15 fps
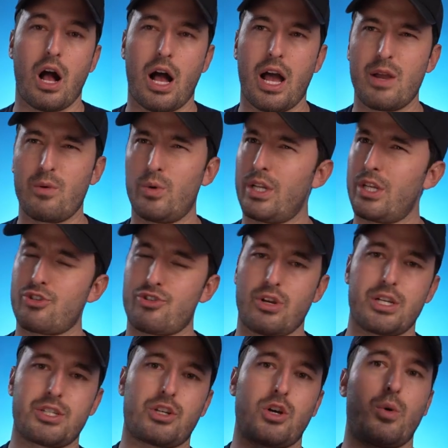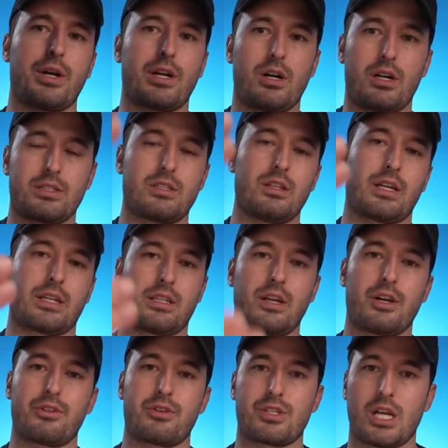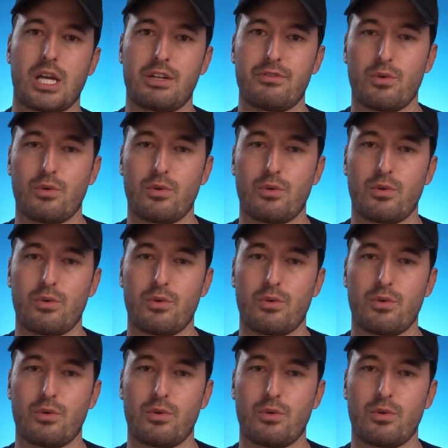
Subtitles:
I wouldn't trust going on to like the other side